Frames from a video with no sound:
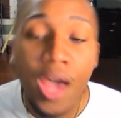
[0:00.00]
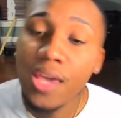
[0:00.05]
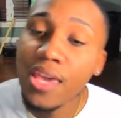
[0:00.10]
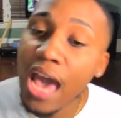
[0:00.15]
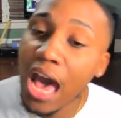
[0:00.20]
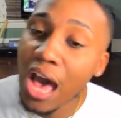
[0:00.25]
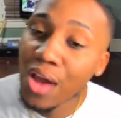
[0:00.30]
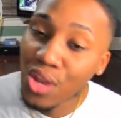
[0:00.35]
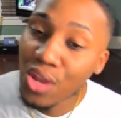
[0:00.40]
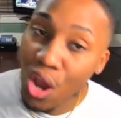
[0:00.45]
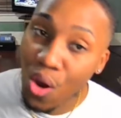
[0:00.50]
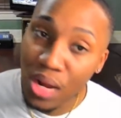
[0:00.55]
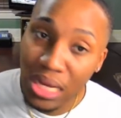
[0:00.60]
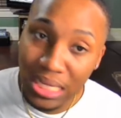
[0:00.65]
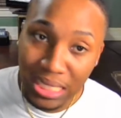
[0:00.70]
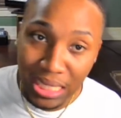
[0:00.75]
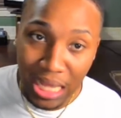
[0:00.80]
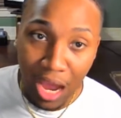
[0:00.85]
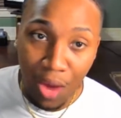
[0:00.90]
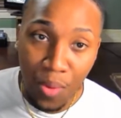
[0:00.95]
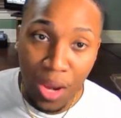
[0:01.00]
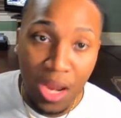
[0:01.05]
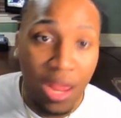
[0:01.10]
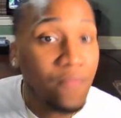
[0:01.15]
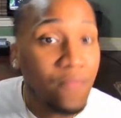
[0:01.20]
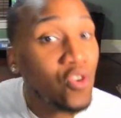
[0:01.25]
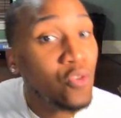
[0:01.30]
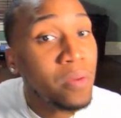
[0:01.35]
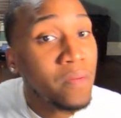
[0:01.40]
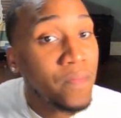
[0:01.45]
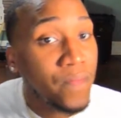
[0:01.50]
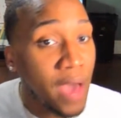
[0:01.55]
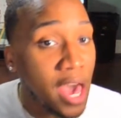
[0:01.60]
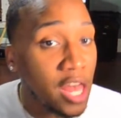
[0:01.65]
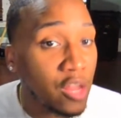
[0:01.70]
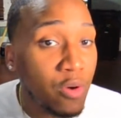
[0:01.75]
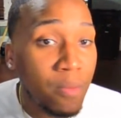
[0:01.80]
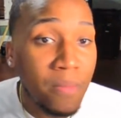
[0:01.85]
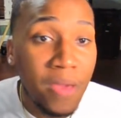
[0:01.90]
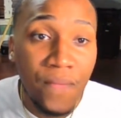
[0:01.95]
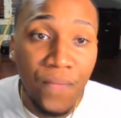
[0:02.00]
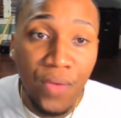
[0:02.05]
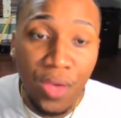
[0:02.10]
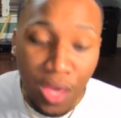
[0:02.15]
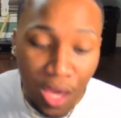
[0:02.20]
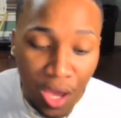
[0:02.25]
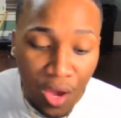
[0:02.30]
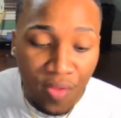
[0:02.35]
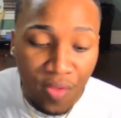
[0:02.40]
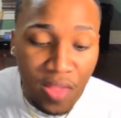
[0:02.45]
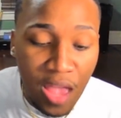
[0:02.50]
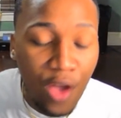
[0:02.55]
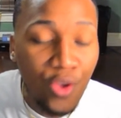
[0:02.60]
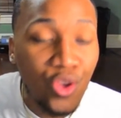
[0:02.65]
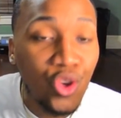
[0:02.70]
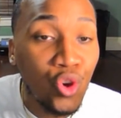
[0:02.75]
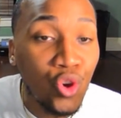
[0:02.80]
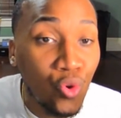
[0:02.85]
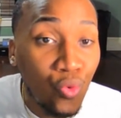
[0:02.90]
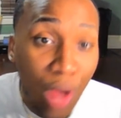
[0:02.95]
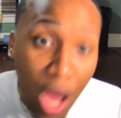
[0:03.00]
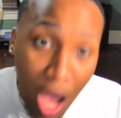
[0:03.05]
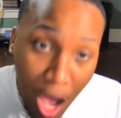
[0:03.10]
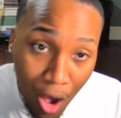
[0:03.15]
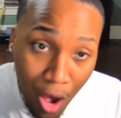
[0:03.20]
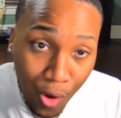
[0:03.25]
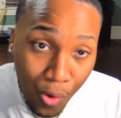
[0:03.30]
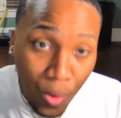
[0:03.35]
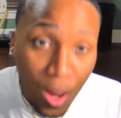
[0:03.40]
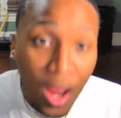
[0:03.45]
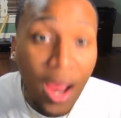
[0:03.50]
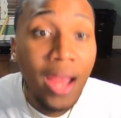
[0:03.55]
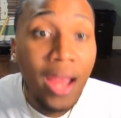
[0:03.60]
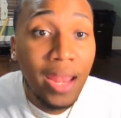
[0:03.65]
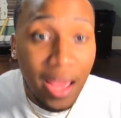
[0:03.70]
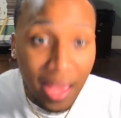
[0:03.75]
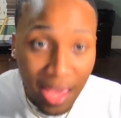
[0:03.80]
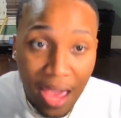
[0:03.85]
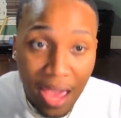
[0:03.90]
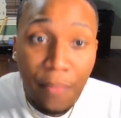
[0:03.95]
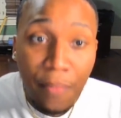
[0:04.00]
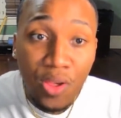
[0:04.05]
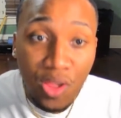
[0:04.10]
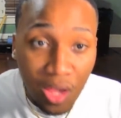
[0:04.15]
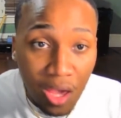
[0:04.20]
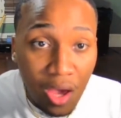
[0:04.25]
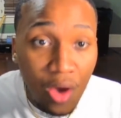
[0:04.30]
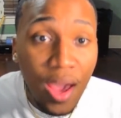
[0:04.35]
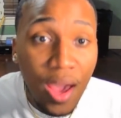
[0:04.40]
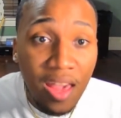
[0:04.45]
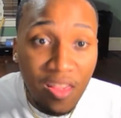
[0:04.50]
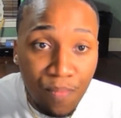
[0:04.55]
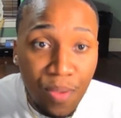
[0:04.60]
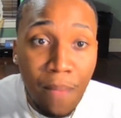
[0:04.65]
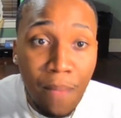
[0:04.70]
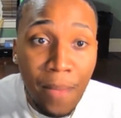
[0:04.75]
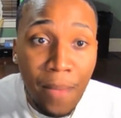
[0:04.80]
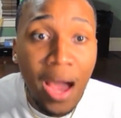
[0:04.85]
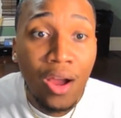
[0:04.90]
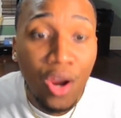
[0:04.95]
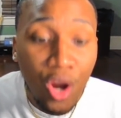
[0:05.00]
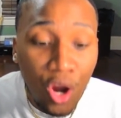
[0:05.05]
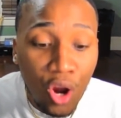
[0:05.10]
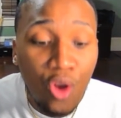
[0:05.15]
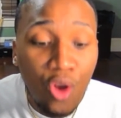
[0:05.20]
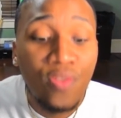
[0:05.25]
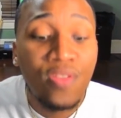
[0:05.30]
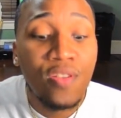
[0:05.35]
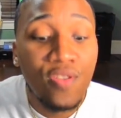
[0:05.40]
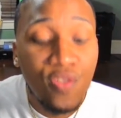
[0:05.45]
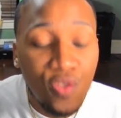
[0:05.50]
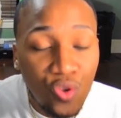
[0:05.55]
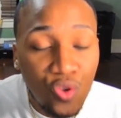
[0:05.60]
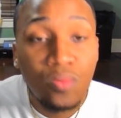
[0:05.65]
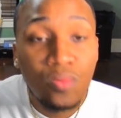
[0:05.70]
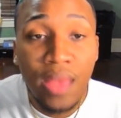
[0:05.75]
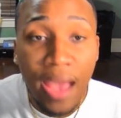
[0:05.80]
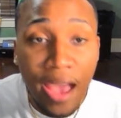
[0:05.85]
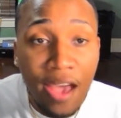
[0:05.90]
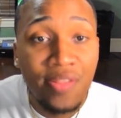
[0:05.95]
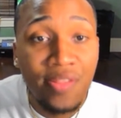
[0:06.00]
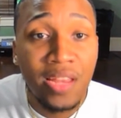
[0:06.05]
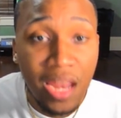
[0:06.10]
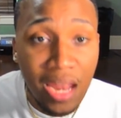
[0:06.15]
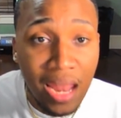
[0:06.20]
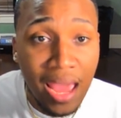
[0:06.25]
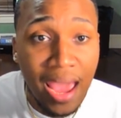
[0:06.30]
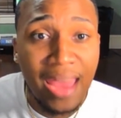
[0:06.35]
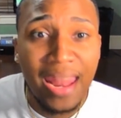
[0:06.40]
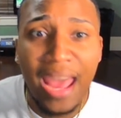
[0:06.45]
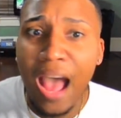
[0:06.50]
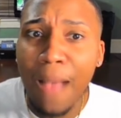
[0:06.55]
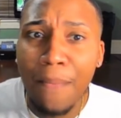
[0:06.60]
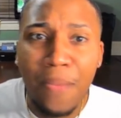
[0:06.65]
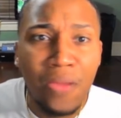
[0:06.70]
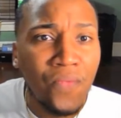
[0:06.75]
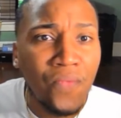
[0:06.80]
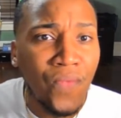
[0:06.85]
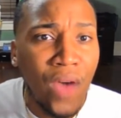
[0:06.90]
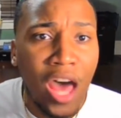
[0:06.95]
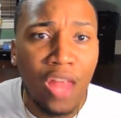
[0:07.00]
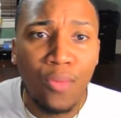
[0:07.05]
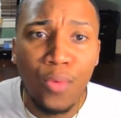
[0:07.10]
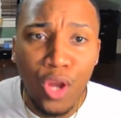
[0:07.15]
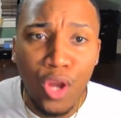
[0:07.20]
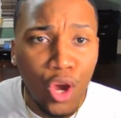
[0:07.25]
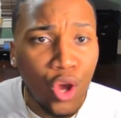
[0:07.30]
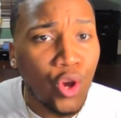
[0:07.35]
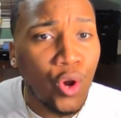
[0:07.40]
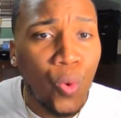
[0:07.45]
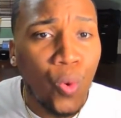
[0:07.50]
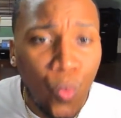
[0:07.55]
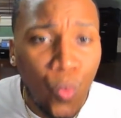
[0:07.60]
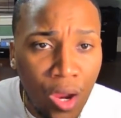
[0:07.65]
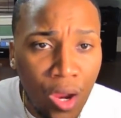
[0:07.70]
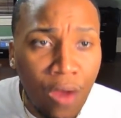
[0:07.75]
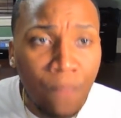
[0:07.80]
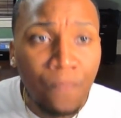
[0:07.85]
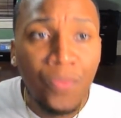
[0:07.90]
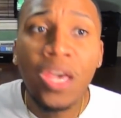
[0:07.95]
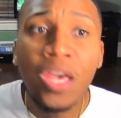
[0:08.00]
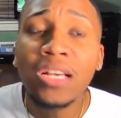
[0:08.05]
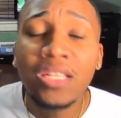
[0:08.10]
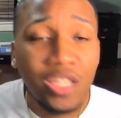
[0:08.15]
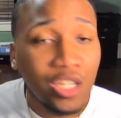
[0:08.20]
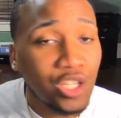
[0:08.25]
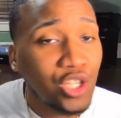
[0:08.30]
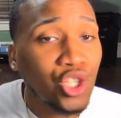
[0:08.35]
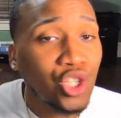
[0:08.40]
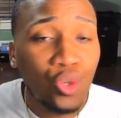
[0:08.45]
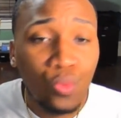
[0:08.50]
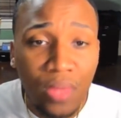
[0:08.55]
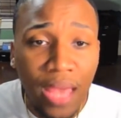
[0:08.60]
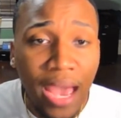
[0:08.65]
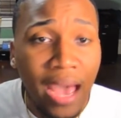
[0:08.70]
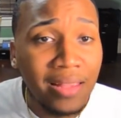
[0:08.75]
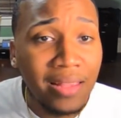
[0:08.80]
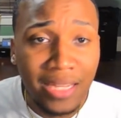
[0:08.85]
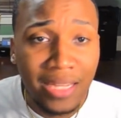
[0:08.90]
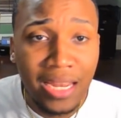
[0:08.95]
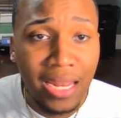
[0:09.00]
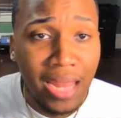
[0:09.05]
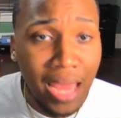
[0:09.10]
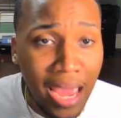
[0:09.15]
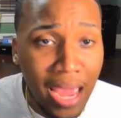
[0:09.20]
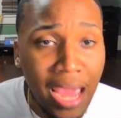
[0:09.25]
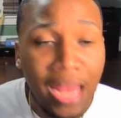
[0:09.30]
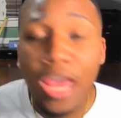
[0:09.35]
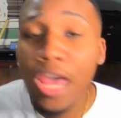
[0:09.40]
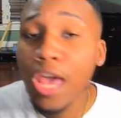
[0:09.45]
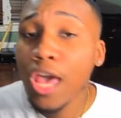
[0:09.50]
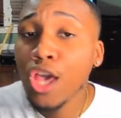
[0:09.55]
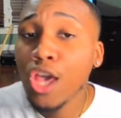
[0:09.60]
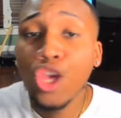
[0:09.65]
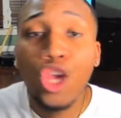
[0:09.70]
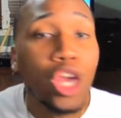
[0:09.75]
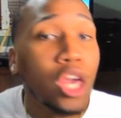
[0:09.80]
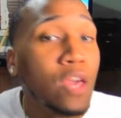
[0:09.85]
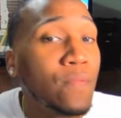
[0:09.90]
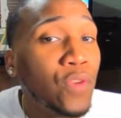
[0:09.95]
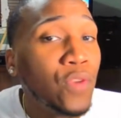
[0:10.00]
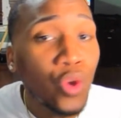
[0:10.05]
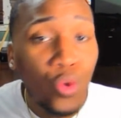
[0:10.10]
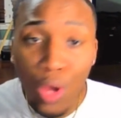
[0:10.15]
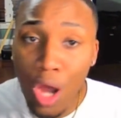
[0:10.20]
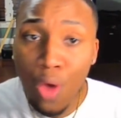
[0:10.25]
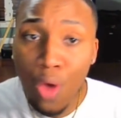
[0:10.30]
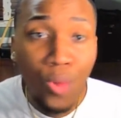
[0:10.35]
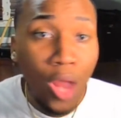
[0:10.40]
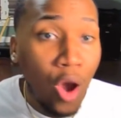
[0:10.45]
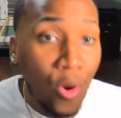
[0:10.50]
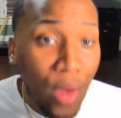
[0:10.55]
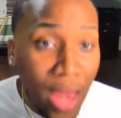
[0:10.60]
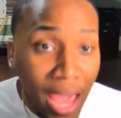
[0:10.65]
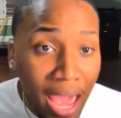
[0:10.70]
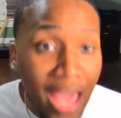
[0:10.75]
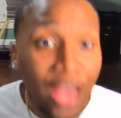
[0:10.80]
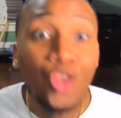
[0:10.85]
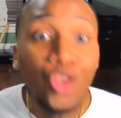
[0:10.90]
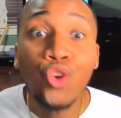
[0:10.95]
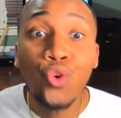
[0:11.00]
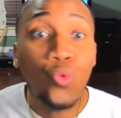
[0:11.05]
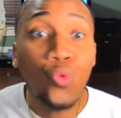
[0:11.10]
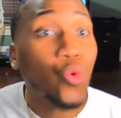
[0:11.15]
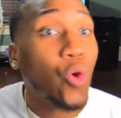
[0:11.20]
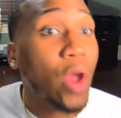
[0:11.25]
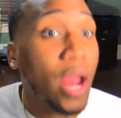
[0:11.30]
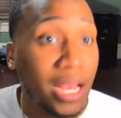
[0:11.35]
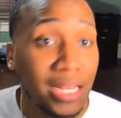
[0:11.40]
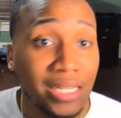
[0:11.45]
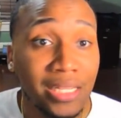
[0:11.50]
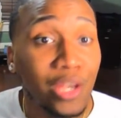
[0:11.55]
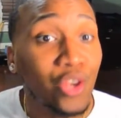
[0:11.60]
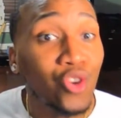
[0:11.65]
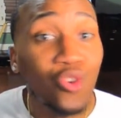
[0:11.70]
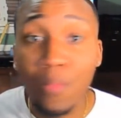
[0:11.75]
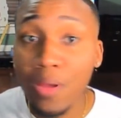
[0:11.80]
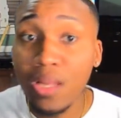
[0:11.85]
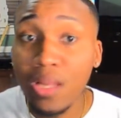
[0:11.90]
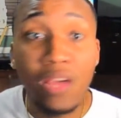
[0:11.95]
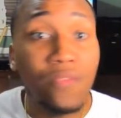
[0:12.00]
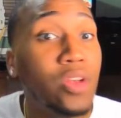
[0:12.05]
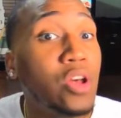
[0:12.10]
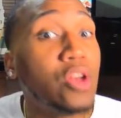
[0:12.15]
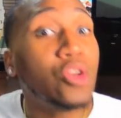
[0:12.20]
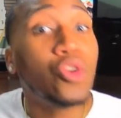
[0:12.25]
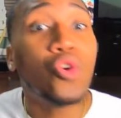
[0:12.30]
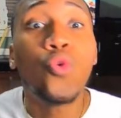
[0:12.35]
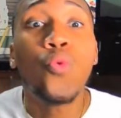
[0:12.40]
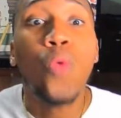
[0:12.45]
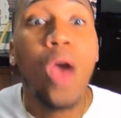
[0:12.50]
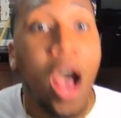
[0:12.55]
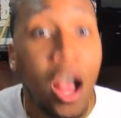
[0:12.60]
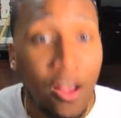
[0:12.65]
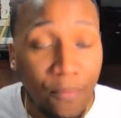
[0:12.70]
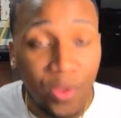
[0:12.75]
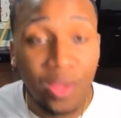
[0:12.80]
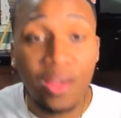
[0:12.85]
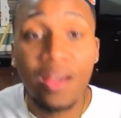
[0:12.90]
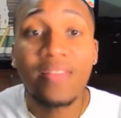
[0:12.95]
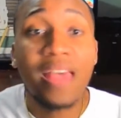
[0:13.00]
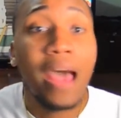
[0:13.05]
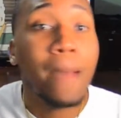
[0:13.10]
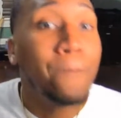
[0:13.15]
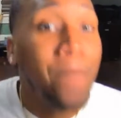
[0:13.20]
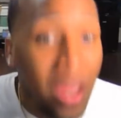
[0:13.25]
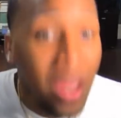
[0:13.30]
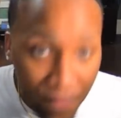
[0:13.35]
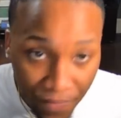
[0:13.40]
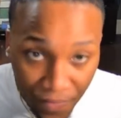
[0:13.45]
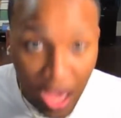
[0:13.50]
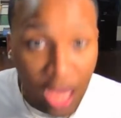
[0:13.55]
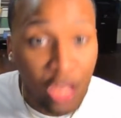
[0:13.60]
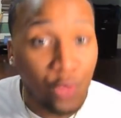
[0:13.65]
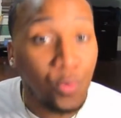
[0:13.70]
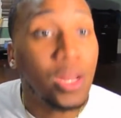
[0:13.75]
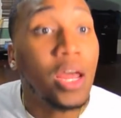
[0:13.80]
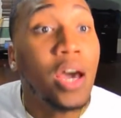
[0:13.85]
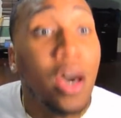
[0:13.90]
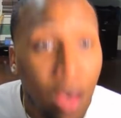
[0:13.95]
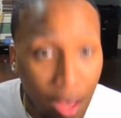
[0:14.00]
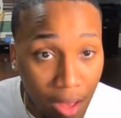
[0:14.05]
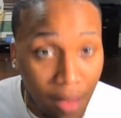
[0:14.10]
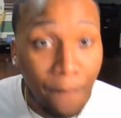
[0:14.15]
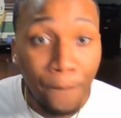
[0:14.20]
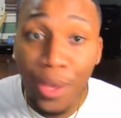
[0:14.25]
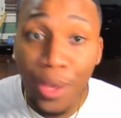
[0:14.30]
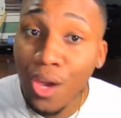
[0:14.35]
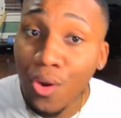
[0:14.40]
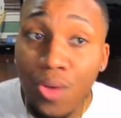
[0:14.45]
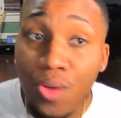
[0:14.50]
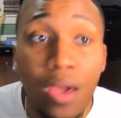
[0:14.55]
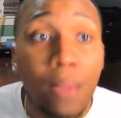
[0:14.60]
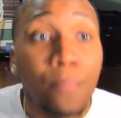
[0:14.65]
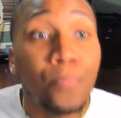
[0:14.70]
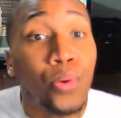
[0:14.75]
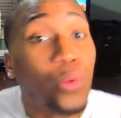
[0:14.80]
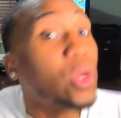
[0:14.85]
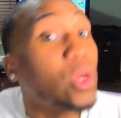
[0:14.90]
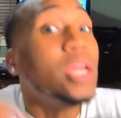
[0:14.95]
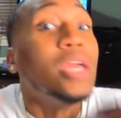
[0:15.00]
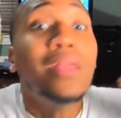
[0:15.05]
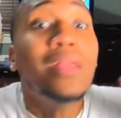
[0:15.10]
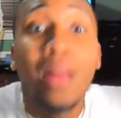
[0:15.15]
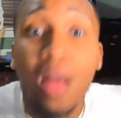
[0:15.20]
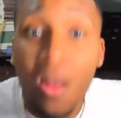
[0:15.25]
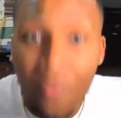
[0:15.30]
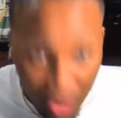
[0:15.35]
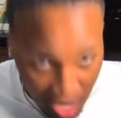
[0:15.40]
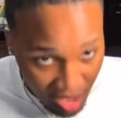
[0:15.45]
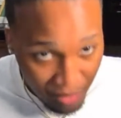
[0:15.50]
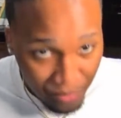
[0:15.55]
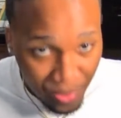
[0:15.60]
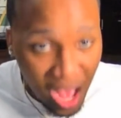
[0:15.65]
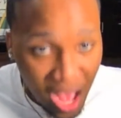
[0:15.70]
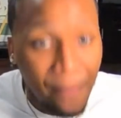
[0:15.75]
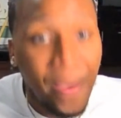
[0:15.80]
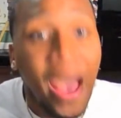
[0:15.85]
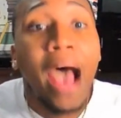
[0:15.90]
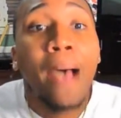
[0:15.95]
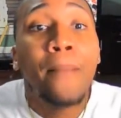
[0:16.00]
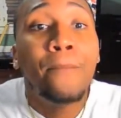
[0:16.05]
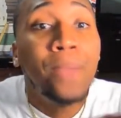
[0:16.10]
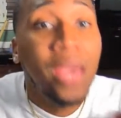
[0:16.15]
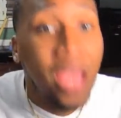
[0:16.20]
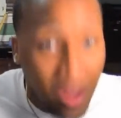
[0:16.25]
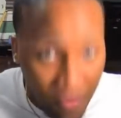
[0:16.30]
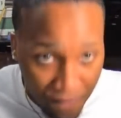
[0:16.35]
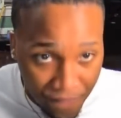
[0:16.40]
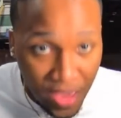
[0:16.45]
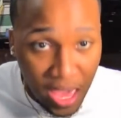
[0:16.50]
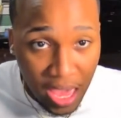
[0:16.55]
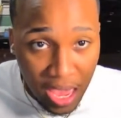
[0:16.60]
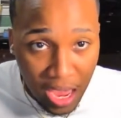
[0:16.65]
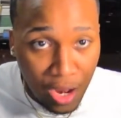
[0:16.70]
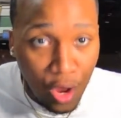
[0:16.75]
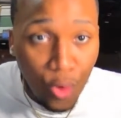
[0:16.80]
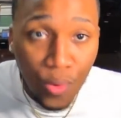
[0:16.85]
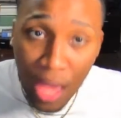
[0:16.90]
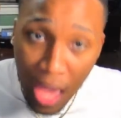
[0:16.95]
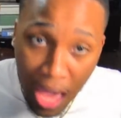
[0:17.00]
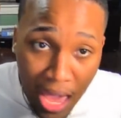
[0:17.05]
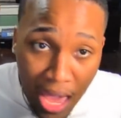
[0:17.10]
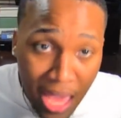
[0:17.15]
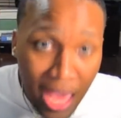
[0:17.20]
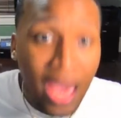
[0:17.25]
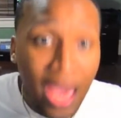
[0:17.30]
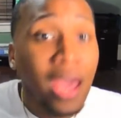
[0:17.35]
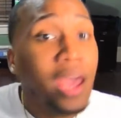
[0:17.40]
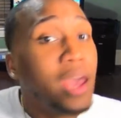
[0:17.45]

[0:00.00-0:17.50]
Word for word: Y'all know this already. If you've been following me for years now, you know that K Michelle has been my girl since 2009. I've been following her career since 2009. If you don't know that, you crazy. You've been living under a rock because I've been following her, period. Pre Love & Hip Hop. I've been a fan, okay?